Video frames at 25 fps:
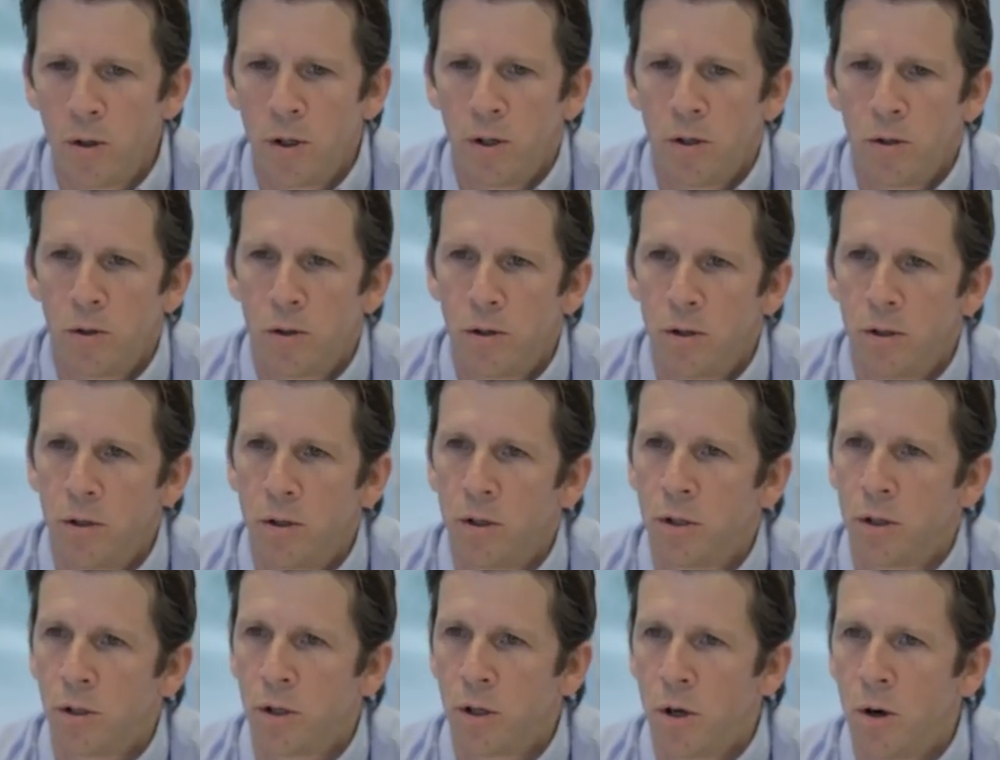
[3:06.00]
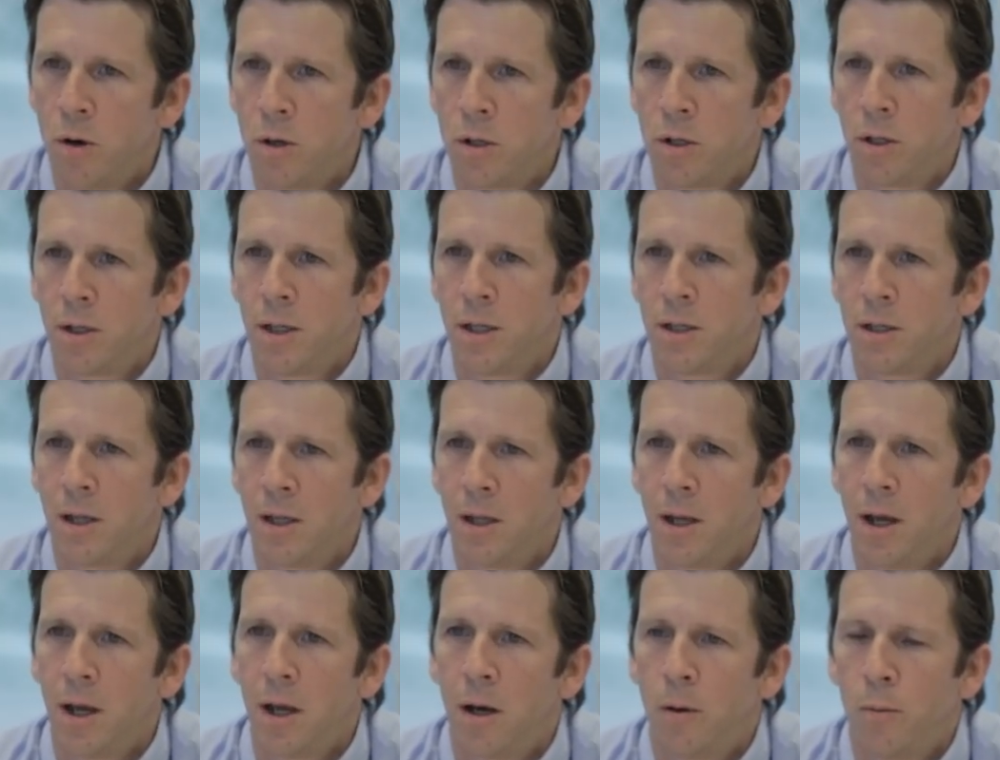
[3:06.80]
You introduce a toxin into
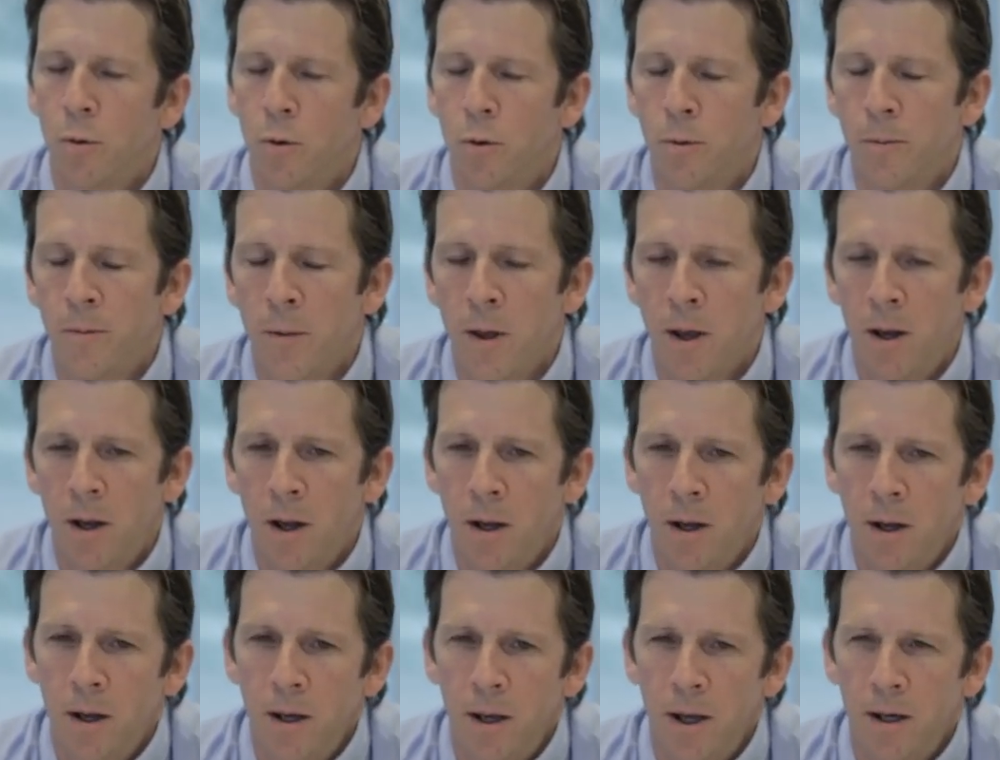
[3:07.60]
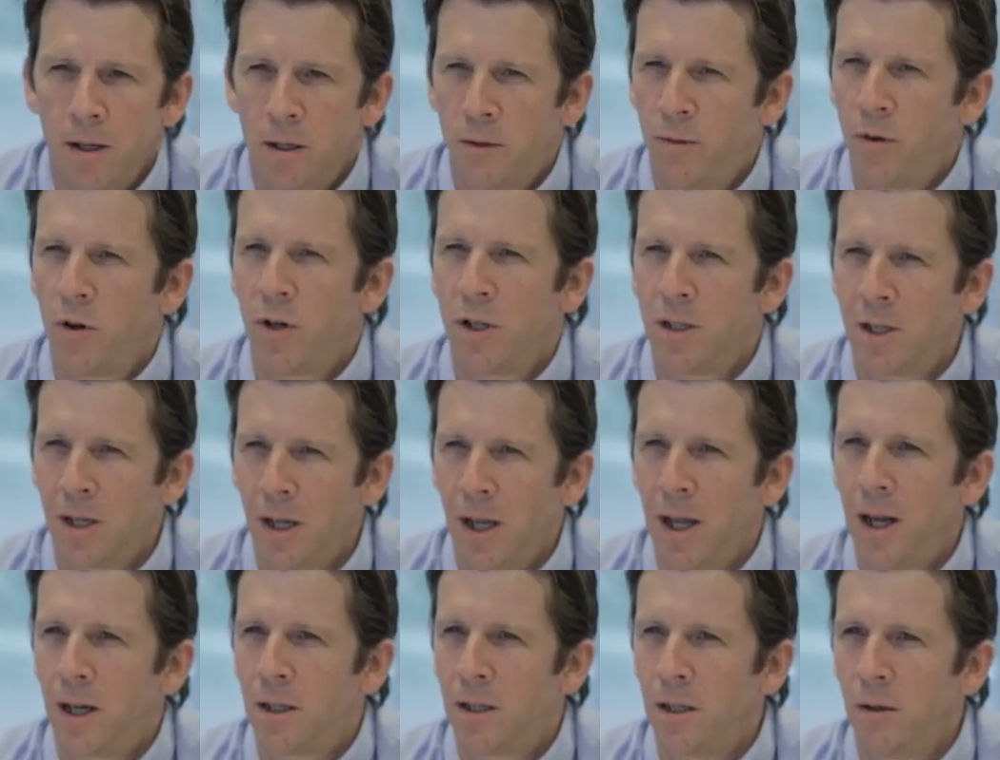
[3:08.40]
the animal and it's very
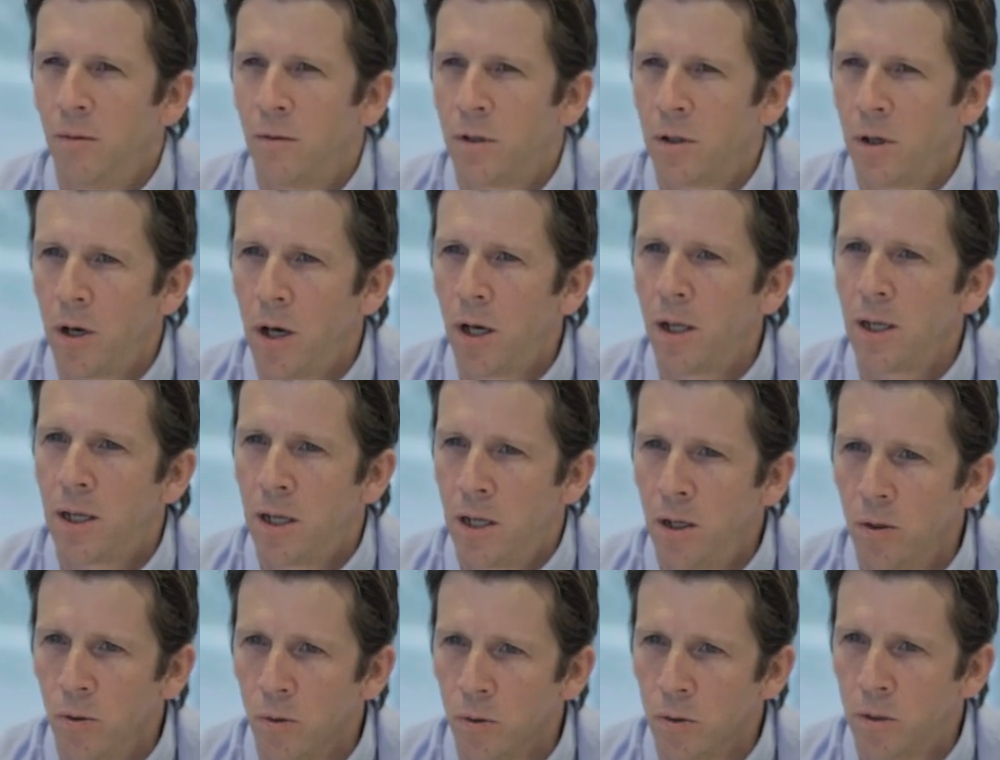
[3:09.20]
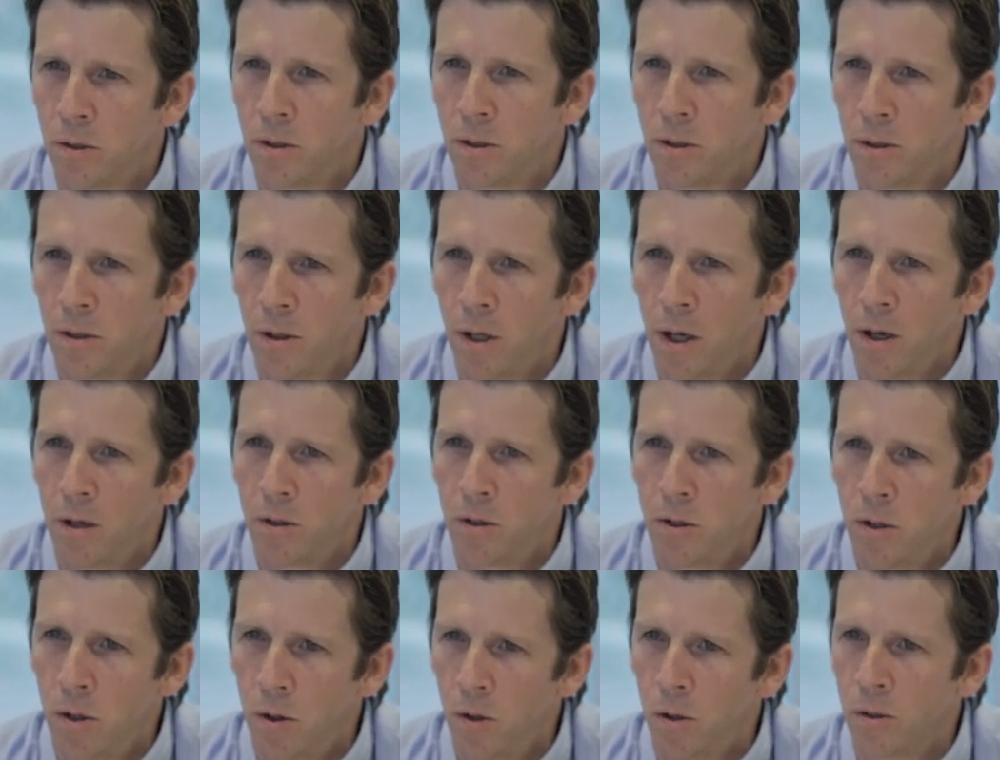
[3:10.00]
selective, so it only kills
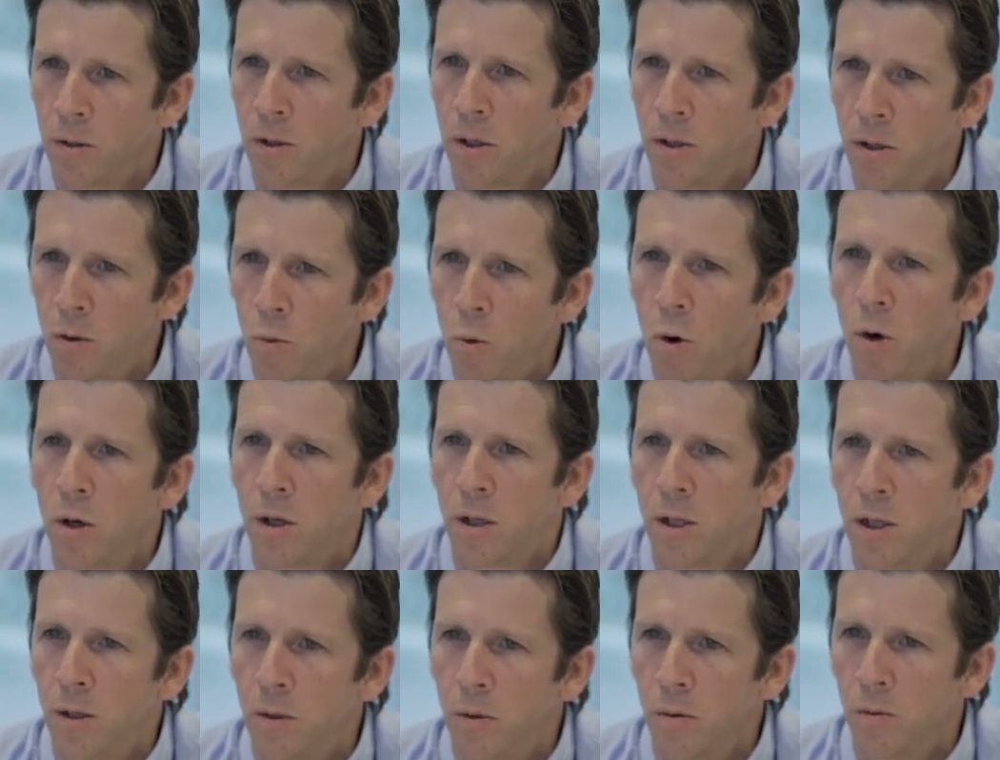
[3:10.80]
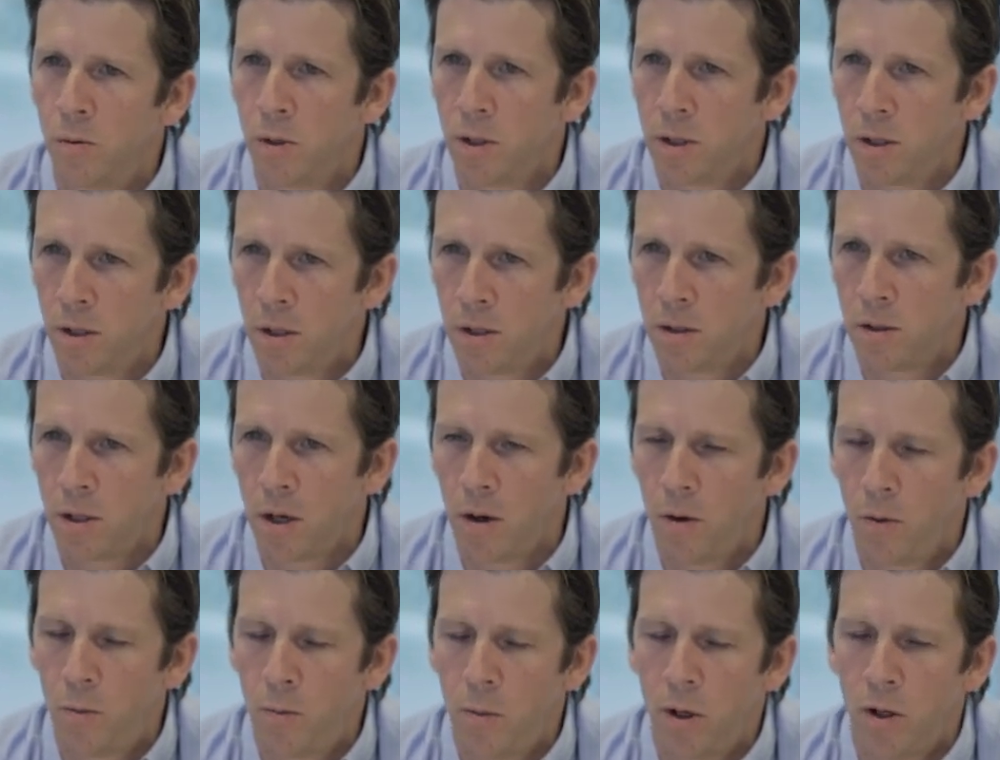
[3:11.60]
those neurons that you want to kill, which are the
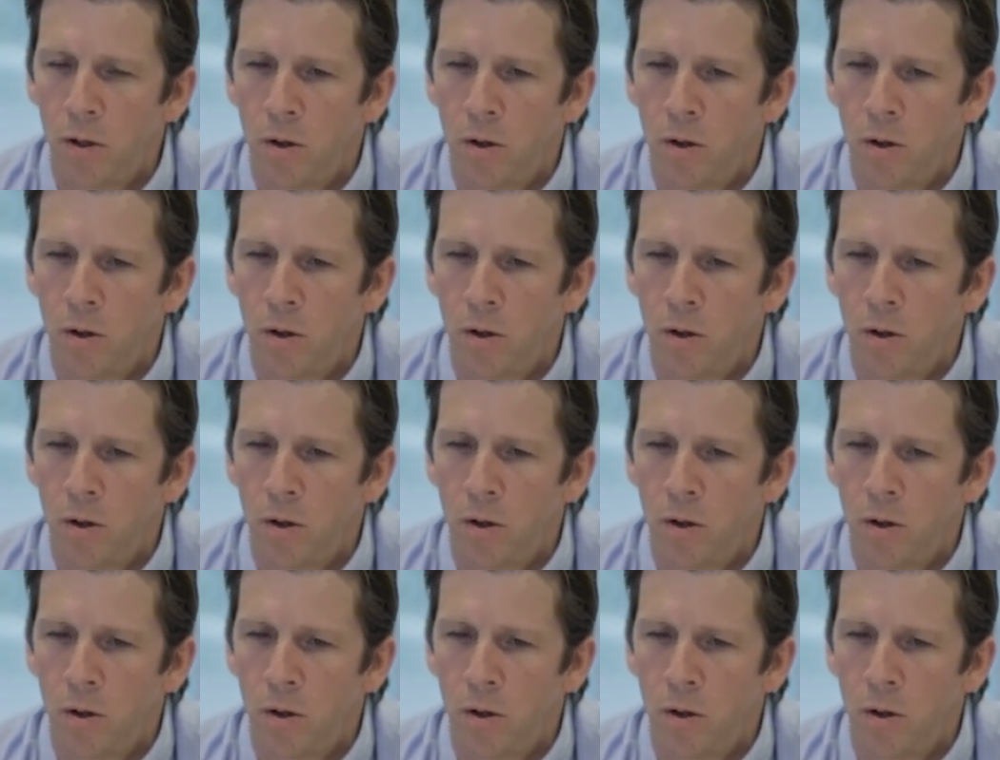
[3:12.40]
dopamine